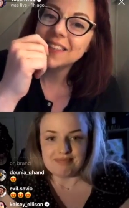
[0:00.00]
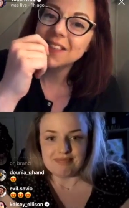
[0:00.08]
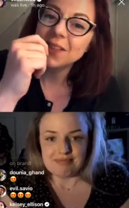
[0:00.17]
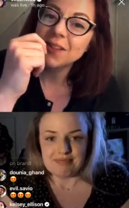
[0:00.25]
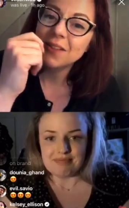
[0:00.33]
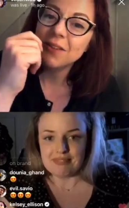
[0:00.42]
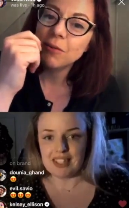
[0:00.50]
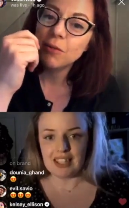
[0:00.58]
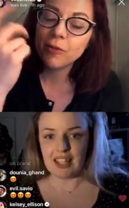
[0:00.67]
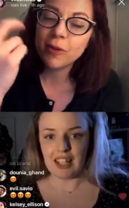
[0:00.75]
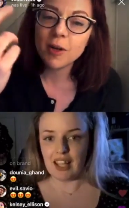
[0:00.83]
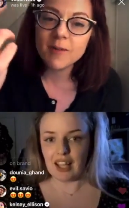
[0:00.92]
Speaker 1: refer to
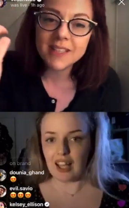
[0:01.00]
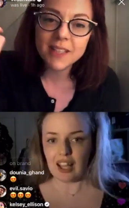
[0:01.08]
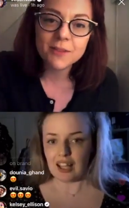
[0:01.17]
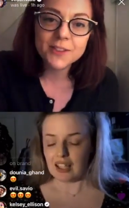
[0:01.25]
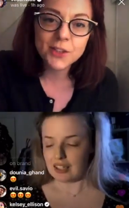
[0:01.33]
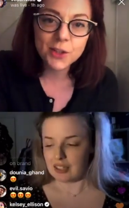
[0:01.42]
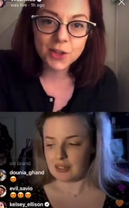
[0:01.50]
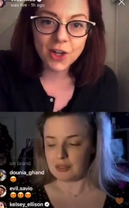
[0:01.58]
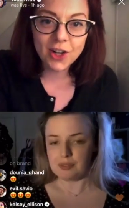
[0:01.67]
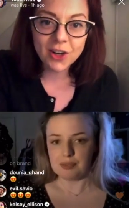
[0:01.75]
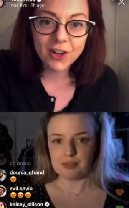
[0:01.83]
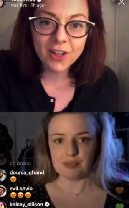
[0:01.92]
myself as a
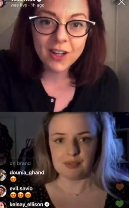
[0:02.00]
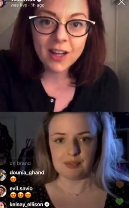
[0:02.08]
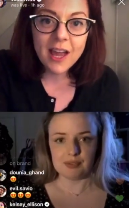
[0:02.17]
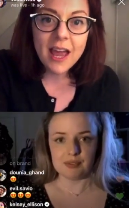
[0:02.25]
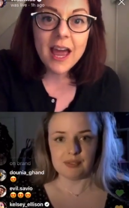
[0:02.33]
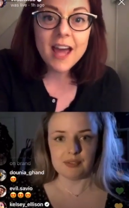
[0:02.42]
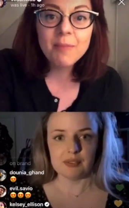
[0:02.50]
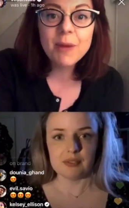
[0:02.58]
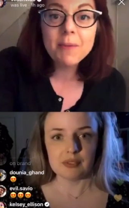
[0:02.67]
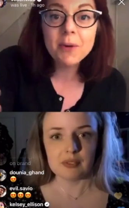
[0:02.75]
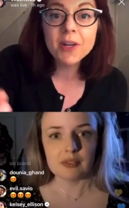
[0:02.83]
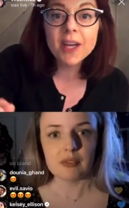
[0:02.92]
girl. And people
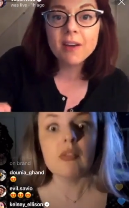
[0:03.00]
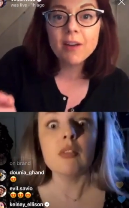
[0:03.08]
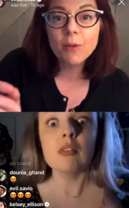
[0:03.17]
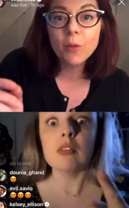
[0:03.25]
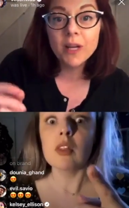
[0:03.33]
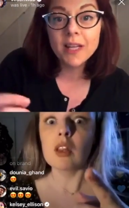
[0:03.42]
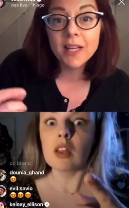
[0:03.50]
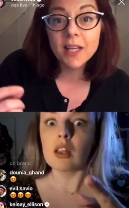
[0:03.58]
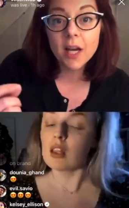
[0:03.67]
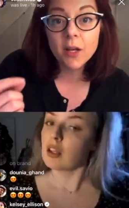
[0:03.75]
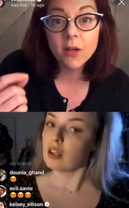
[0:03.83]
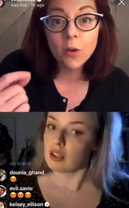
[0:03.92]
get really
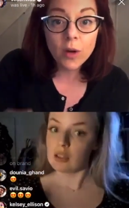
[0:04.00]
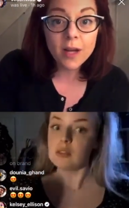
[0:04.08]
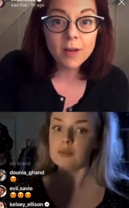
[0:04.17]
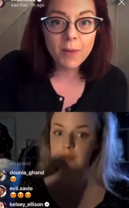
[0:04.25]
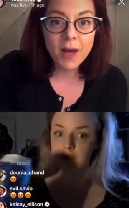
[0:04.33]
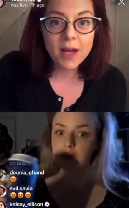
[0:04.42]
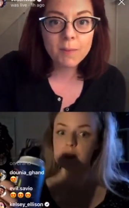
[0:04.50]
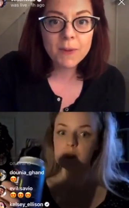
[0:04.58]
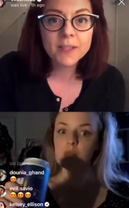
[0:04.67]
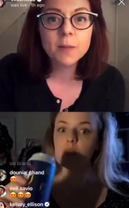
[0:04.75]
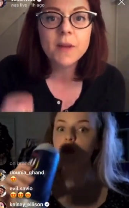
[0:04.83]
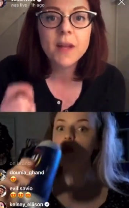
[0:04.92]
annoyed by it because they'll be like,